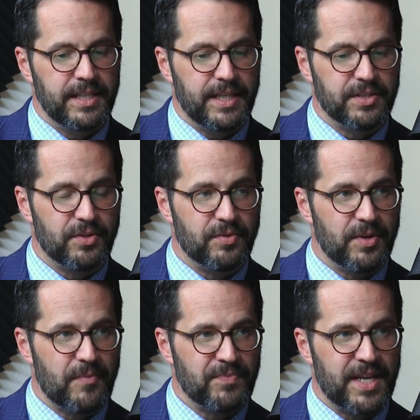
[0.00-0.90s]
And so,
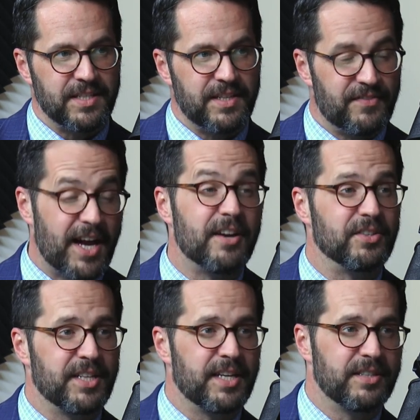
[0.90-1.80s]
as an, if I
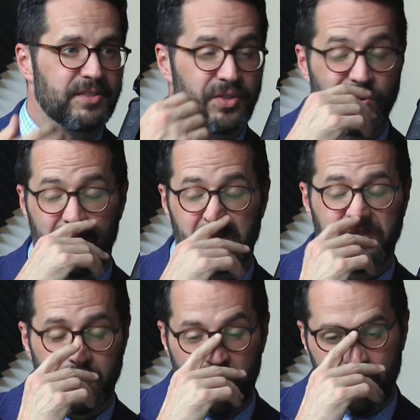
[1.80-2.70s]
understand it, you can correct me if
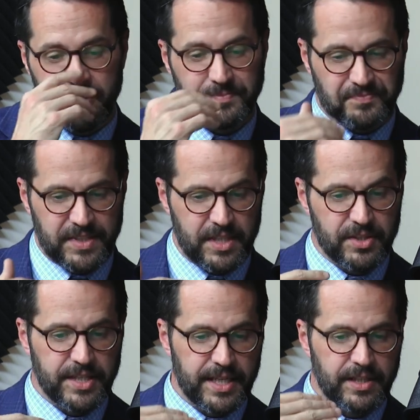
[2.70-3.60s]
I'm wrong, but as I
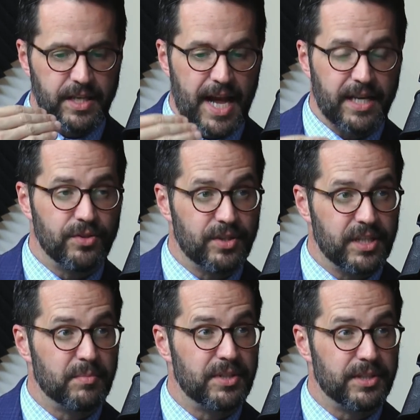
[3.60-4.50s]
understand it, I can look in
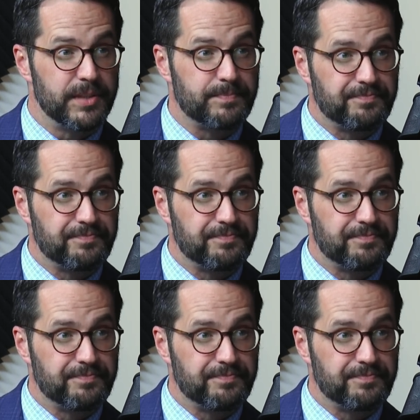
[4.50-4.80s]
the mirror